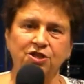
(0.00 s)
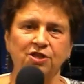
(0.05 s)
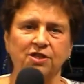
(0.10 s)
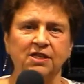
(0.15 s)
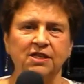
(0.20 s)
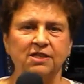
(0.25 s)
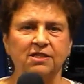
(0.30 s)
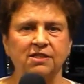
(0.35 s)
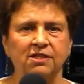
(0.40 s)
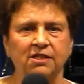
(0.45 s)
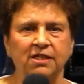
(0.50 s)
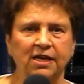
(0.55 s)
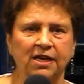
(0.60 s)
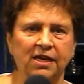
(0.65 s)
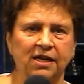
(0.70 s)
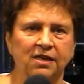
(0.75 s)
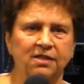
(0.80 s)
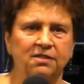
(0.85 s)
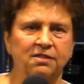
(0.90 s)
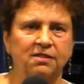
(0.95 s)
these
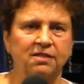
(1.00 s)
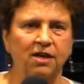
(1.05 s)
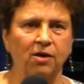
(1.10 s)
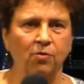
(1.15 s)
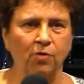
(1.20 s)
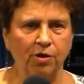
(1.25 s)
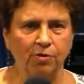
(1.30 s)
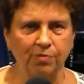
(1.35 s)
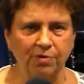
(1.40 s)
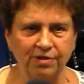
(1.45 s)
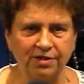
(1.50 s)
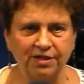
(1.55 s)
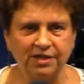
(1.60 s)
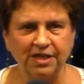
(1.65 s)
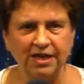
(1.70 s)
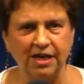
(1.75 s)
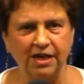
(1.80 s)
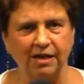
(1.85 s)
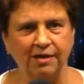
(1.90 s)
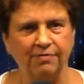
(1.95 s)
things that we
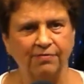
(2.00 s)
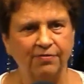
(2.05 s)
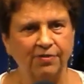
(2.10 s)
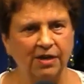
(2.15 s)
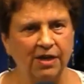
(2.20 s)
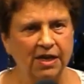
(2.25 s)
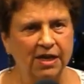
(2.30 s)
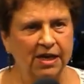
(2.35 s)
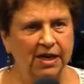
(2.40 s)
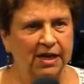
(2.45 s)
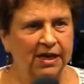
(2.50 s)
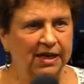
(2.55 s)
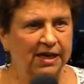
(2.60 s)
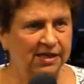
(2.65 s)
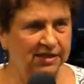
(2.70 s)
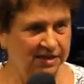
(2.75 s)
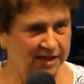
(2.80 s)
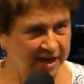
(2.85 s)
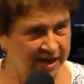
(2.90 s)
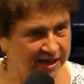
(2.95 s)
receive.
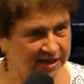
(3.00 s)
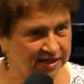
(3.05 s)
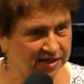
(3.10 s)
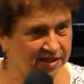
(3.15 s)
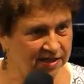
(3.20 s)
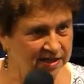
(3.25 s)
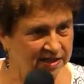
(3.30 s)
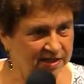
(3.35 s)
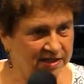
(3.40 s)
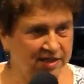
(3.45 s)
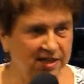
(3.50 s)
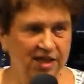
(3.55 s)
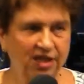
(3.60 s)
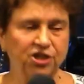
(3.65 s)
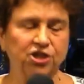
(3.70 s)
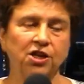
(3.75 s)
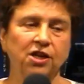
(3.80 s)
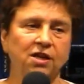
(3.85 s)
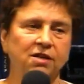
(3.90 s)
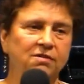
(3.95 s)
It takes a
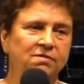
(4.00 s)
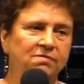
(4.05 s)
decision